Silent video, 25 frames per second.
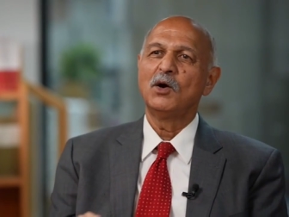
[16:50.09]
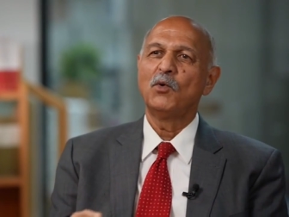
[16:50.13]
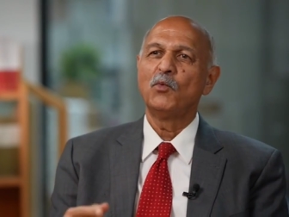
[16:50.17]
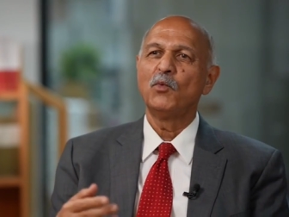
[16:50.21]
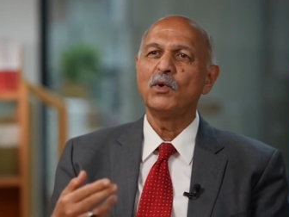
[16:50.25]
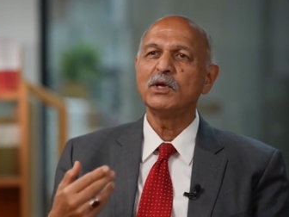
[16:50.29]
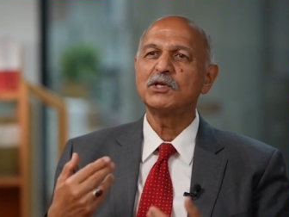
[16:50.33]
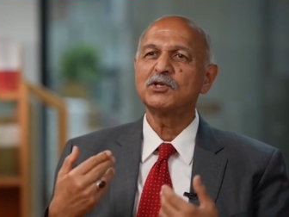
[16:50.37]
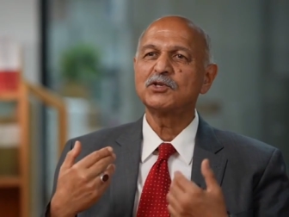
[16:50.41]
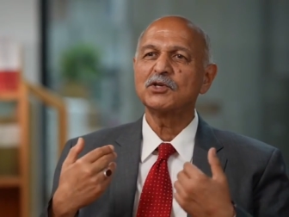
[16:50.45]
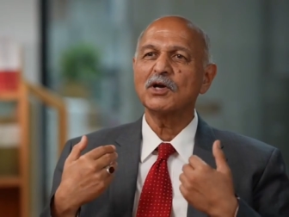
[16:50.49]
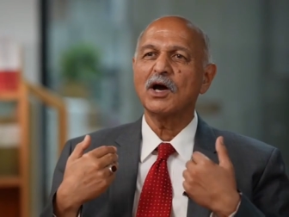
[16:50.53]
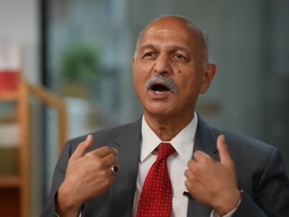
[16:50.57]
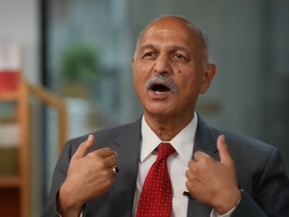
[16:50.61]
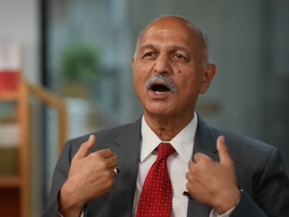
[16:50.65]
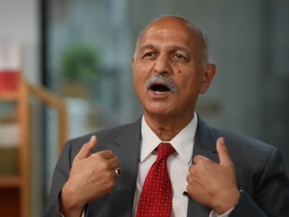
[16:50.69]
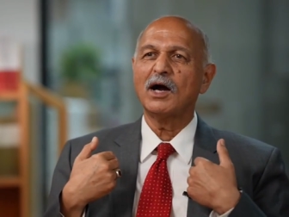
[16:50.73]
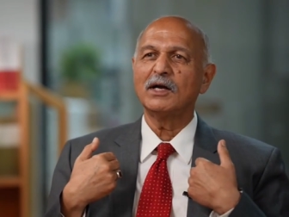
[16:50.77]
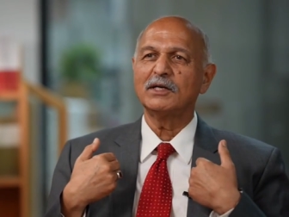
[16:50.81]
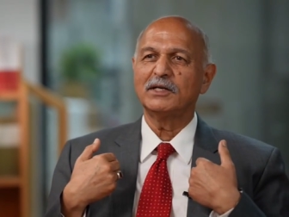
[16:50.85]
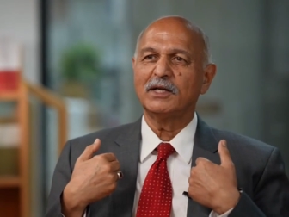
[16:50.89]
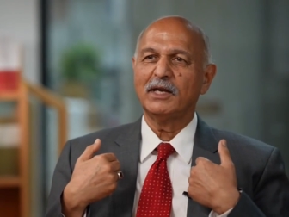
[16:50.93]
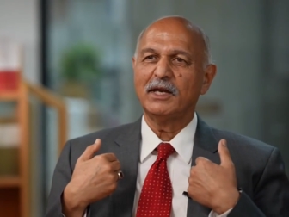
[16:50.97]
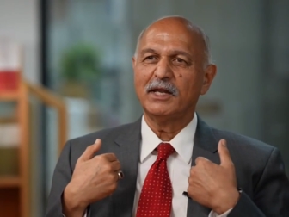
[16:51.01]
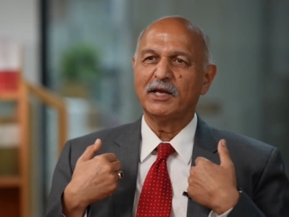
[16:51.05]
which
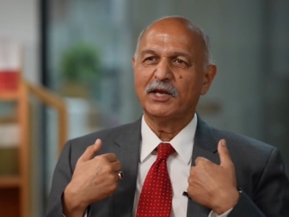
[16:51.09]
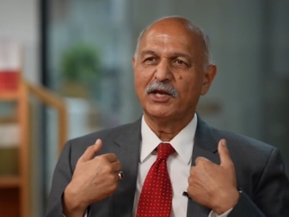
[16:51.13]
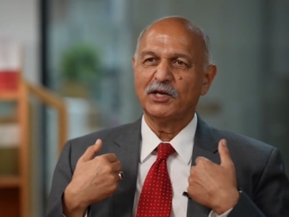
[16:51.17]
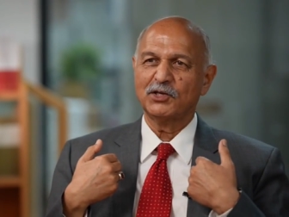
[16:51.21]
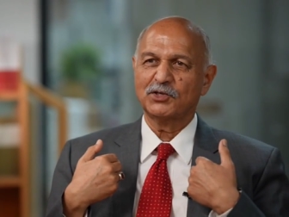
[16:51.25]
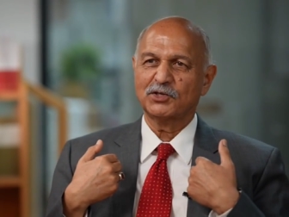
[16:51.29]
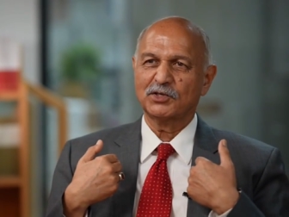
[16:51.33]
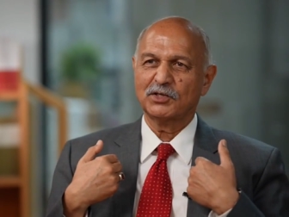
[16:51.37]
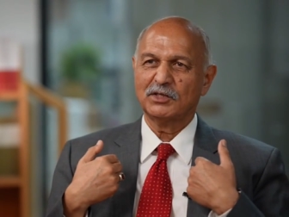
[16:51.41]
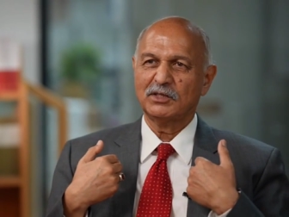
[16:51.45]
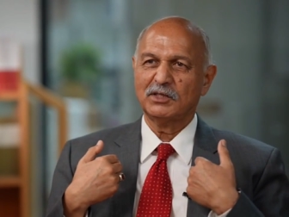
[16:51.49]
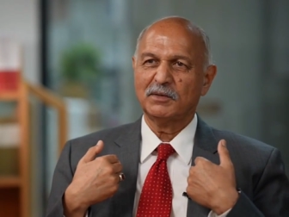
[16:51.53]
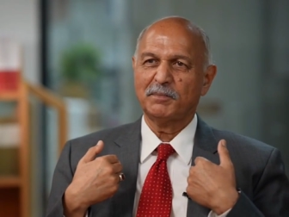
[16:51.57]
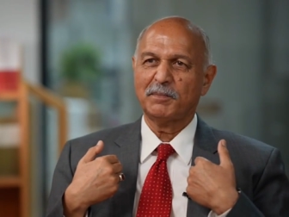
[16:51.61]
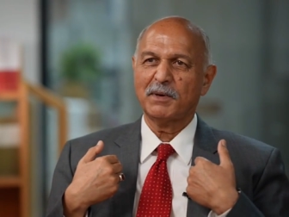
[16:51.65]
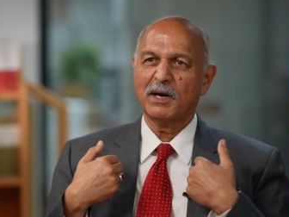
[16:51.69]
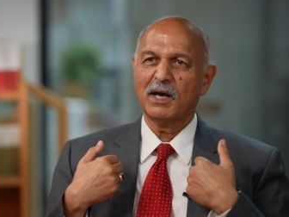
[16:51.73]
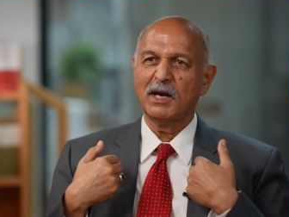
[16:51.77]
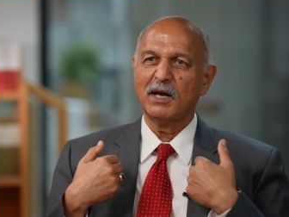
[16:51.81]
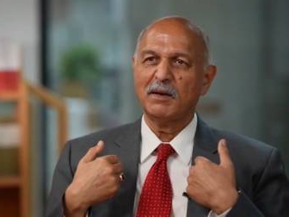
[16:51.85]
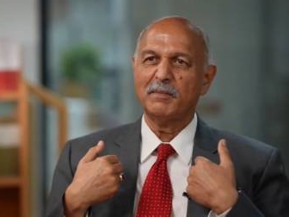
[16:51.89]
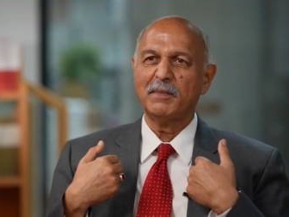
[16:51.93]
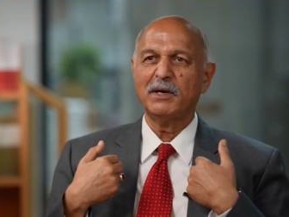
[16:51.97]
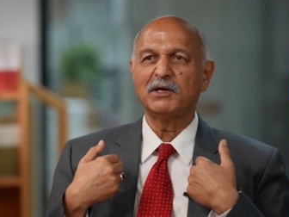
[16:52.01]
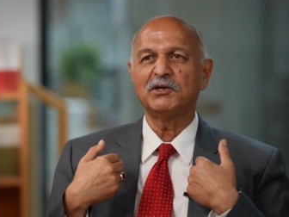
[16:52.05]
our delegation, the
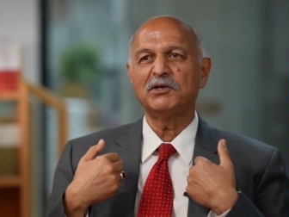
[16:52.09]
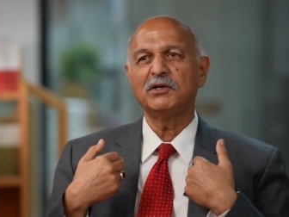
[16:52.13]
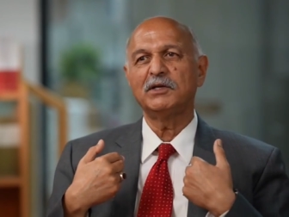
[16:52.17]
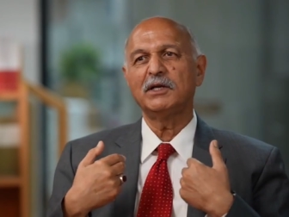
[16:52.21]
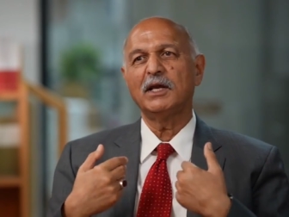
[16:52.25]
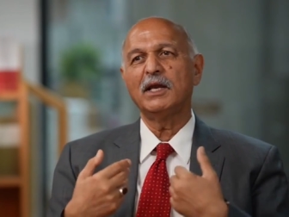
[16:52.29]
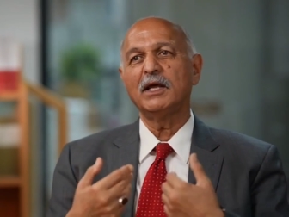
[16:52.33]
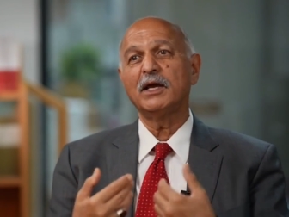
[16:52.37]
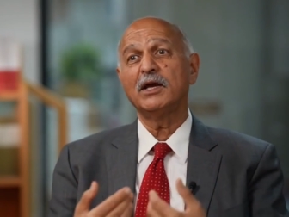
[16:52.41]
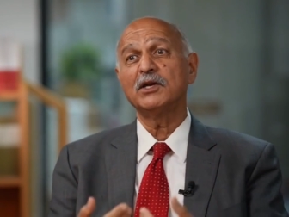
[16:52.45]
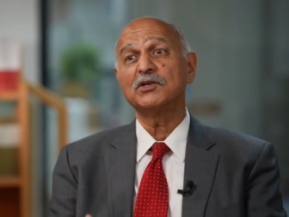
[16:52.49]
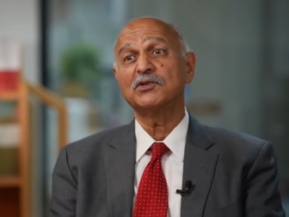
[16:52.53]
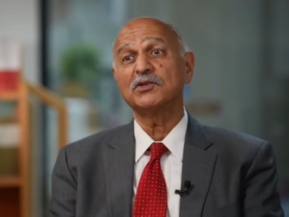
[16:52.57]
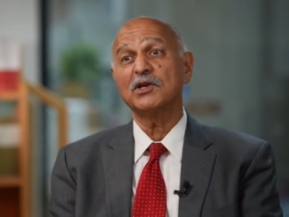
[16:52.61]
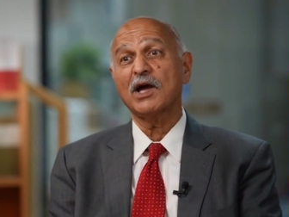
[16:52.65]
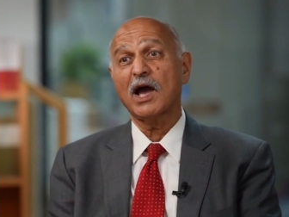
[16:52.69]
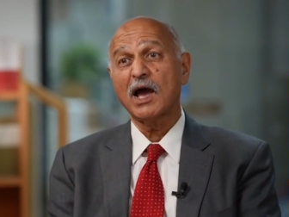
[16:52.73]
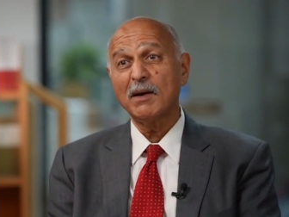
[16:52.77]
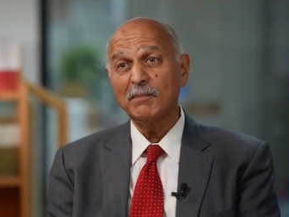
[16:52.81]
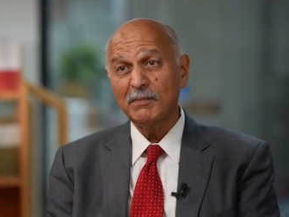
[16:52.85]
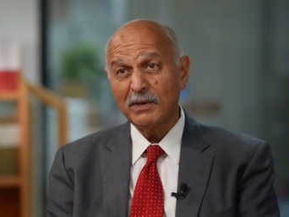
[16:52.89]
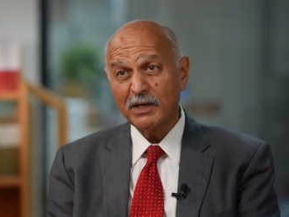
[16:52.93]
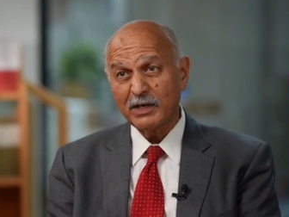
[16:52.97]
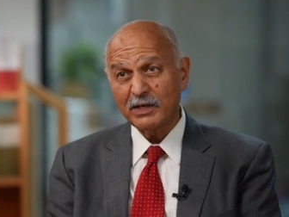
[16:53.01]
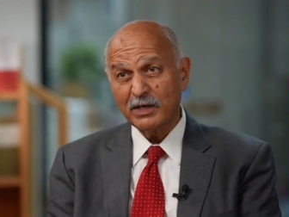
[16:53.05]
parliamentary delegation
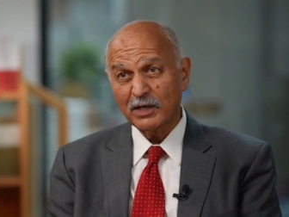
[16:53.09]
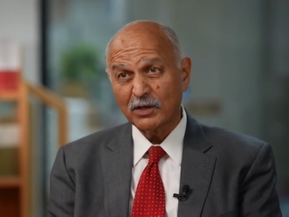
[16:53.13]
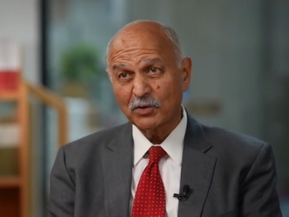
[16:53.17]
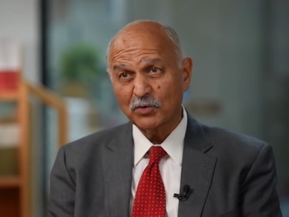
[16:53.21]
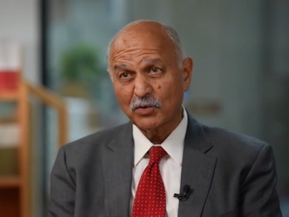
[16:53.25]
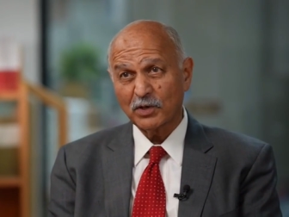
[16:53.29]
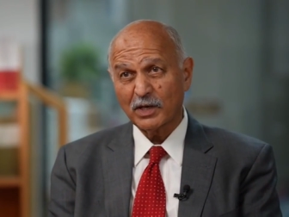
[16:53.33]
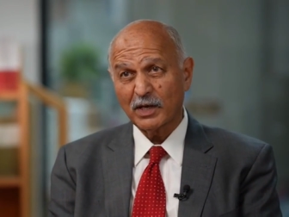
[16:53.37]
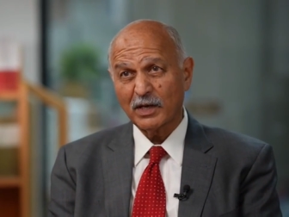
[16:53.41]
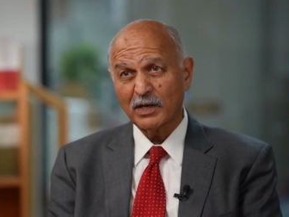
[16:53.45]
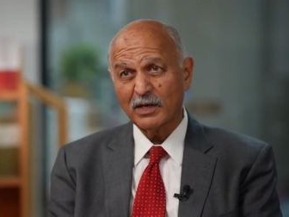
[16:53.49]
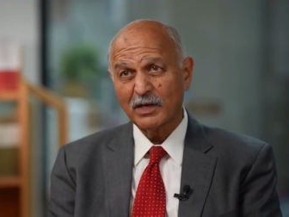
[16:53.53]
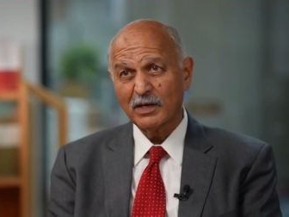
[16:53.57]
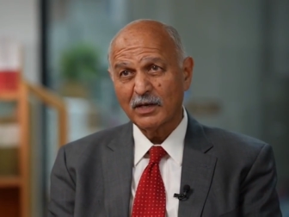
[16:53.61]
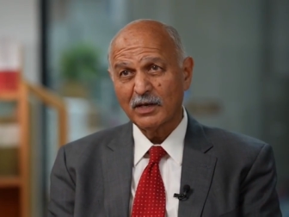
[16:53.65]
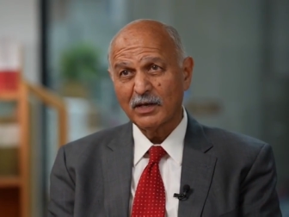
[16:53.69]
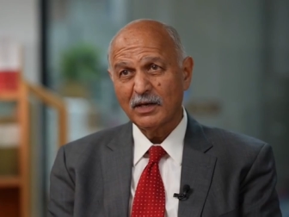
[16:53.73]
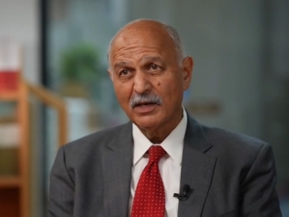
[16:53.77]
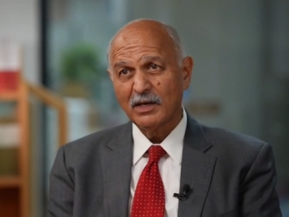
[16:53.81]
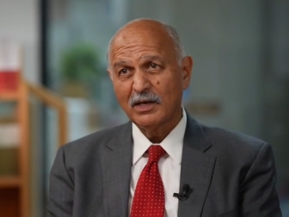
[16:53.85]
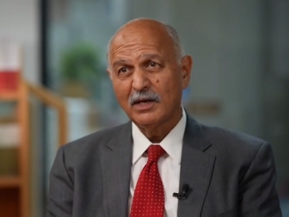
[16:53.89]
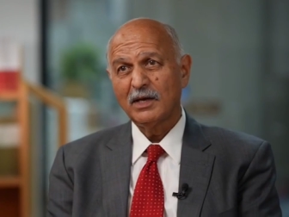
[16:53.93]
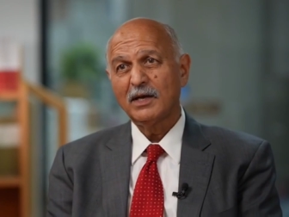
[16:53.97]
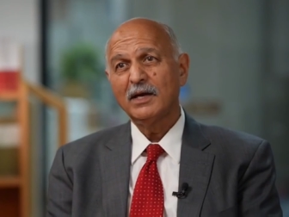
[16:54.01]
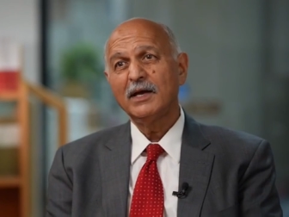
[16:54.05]
I'm leading today, mm-hmm.
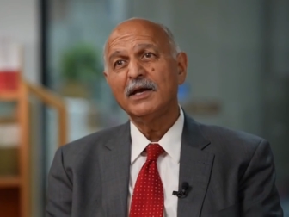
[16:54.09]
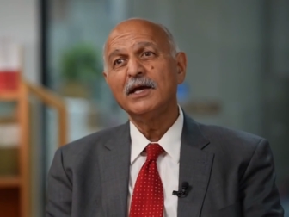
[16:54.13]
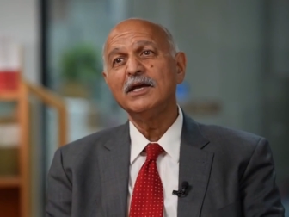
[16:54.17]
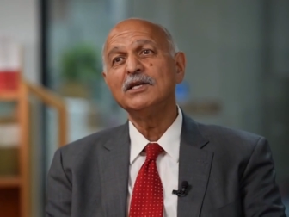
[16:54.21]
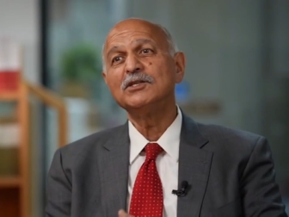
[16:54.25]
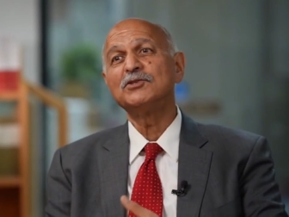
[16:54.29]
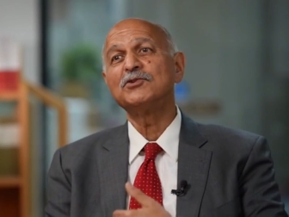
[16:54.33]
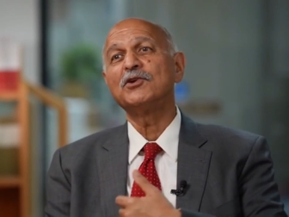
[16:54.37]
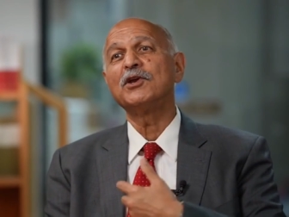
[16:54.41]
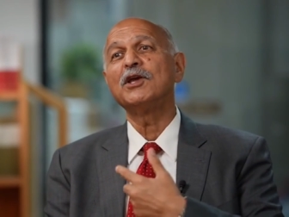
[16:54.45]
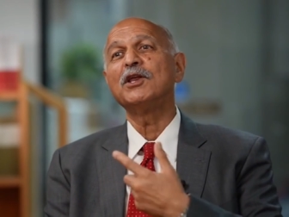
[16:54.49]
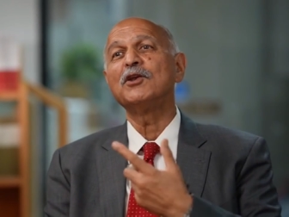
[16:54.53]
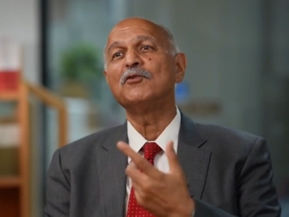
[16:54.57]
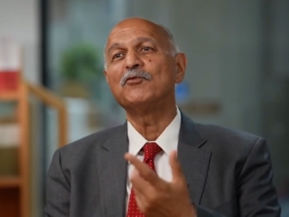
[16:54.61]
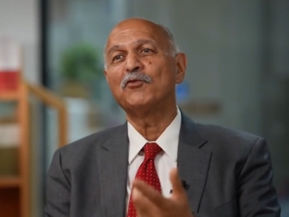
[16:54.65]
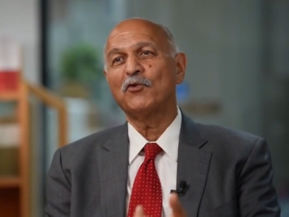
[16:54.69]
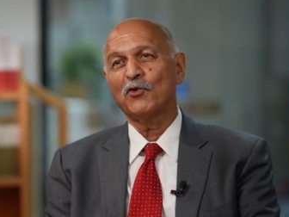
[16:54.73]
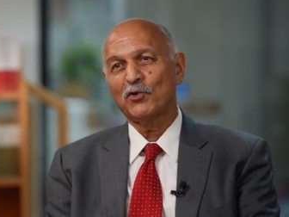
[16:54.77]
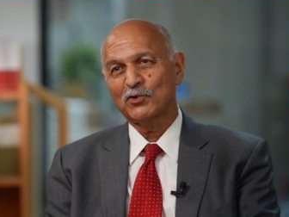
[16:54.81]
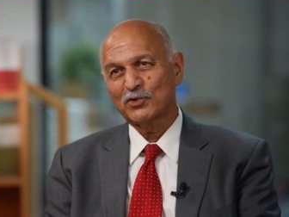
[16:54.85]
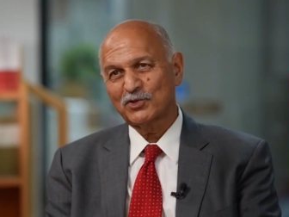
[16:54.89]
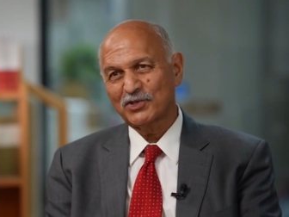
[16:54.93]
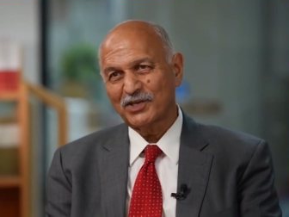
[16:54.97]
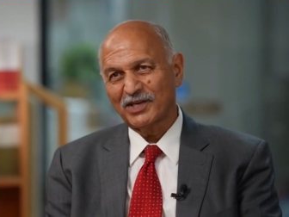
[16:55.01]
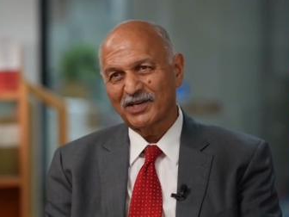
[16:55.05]
is
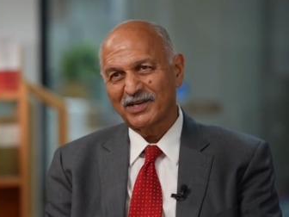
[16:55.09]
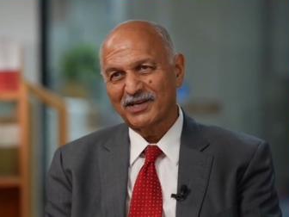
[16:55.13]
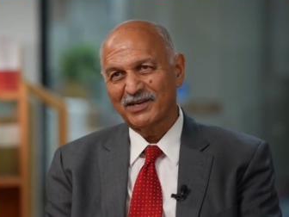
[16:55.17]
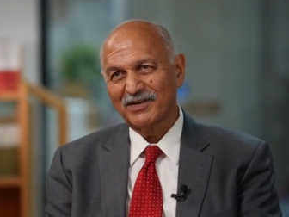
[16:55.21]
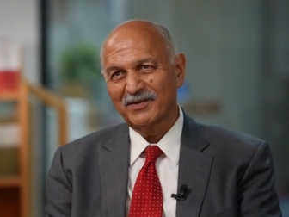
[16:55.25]
reinforcing.